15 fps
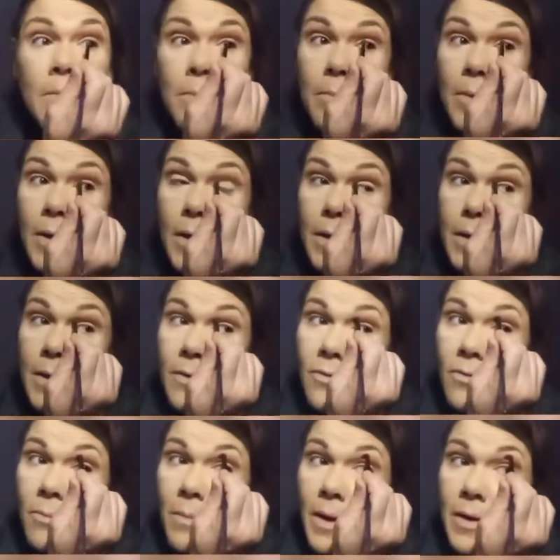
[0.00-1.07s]
But
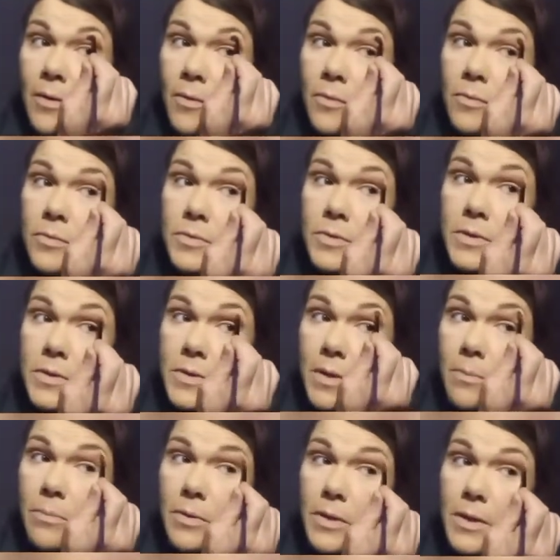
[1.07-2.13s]
either my nose is
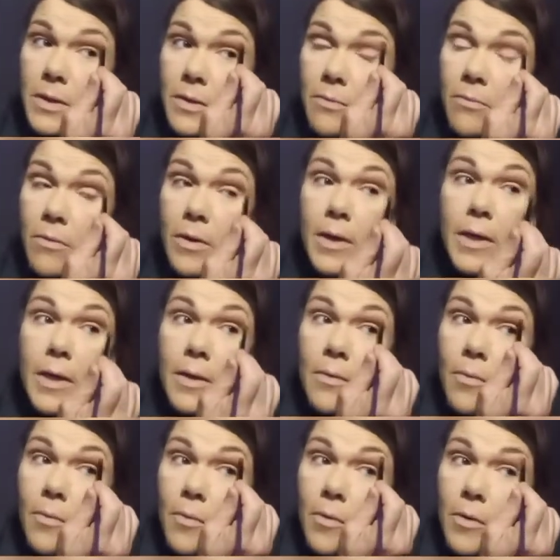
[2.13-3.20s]
completely runny
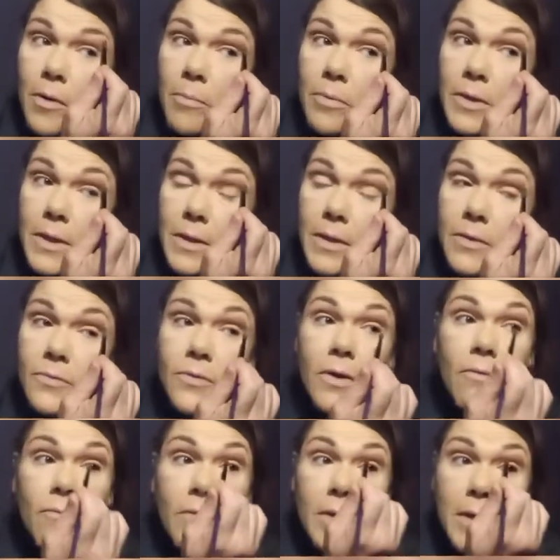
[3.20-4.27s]
or completely
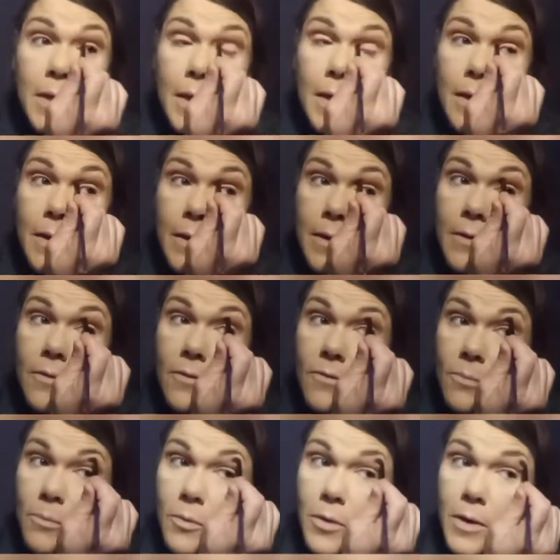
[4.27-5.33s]
stuffy, and
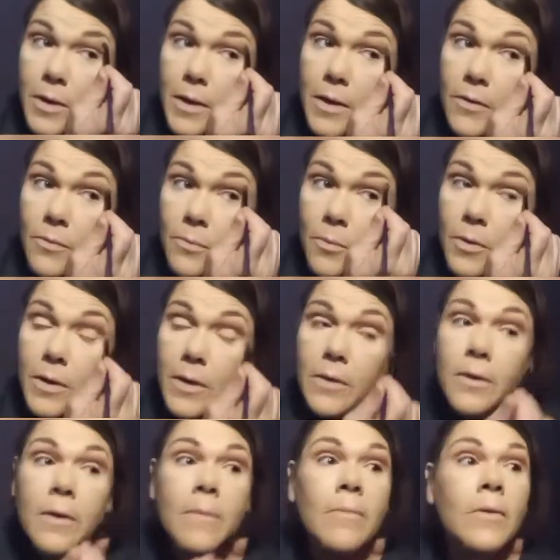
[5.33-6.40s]
this morning it's
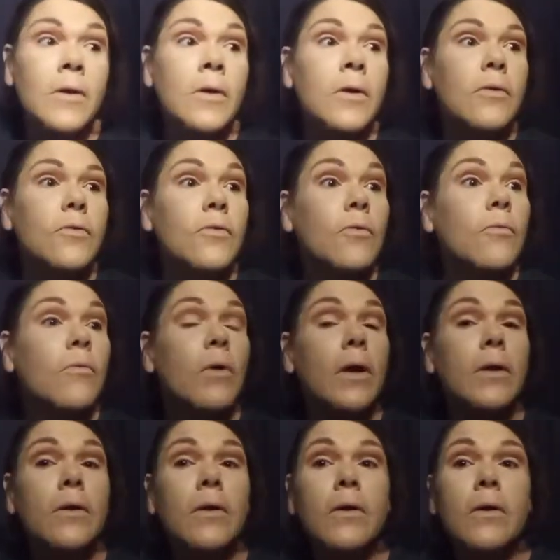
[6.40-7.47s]
wanting to
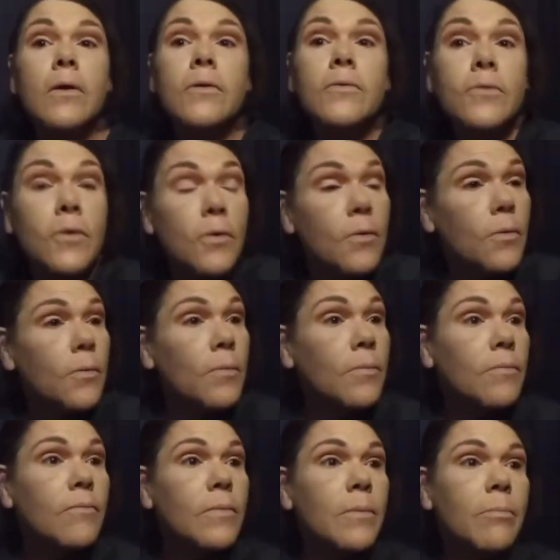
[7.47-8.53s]
run. So
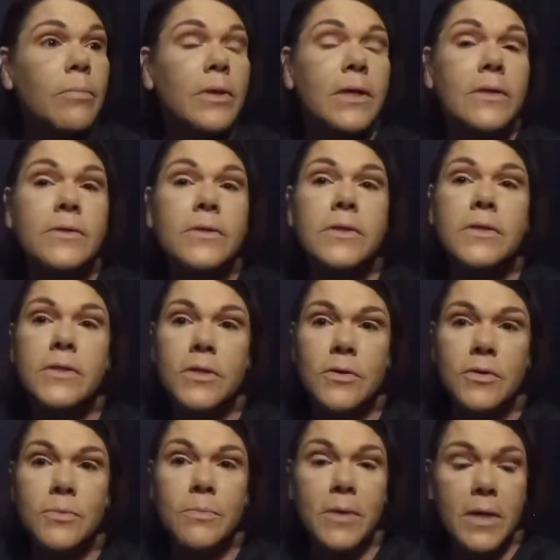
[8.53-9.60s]
please
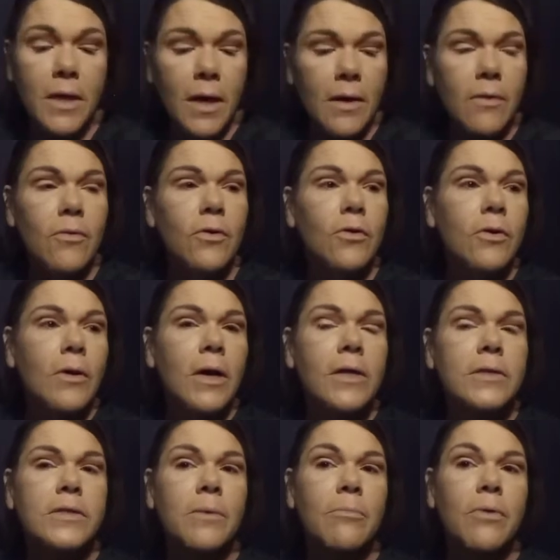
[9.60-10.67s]
excuse me. I know you
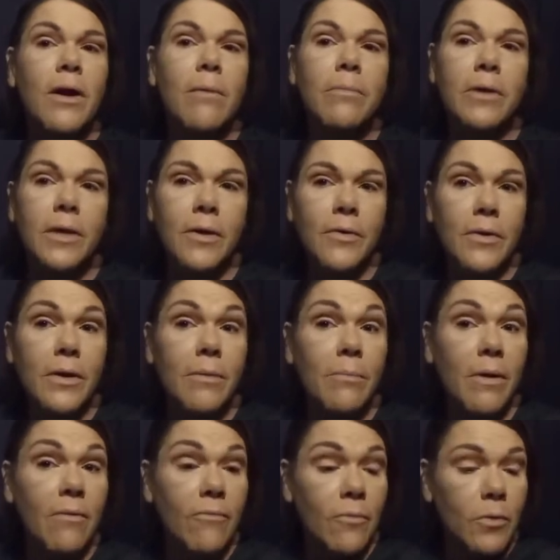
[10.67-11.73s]
guys can probably hear it in
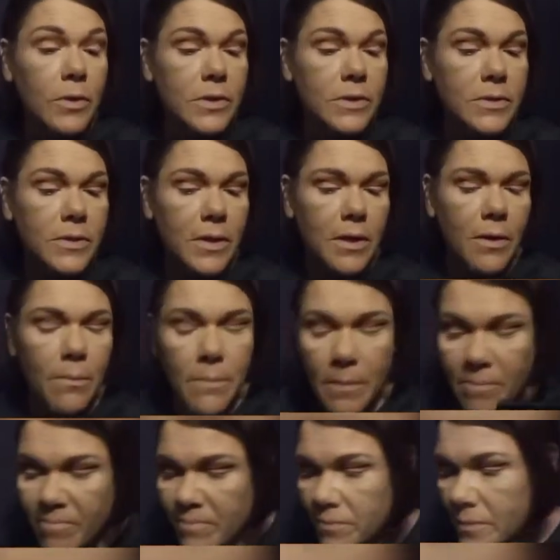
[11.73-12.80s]
my voice that I'm
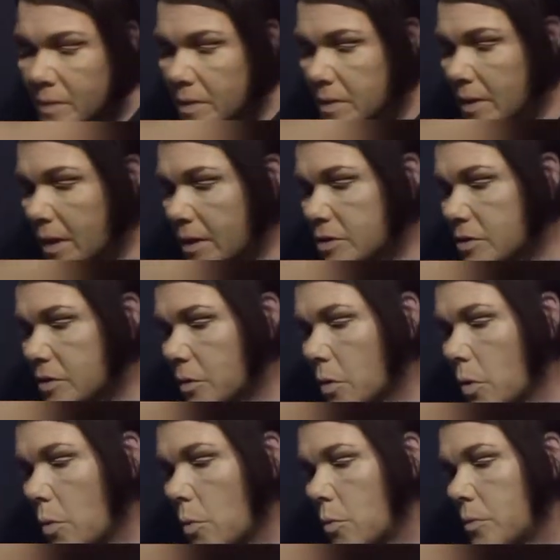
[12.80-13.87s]
catching a
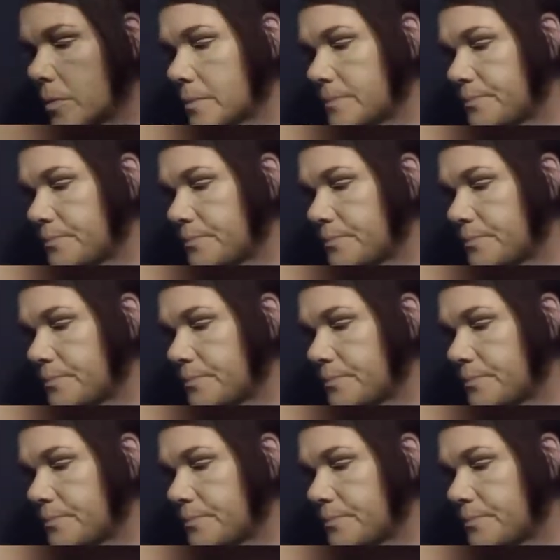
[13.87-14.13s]
cold.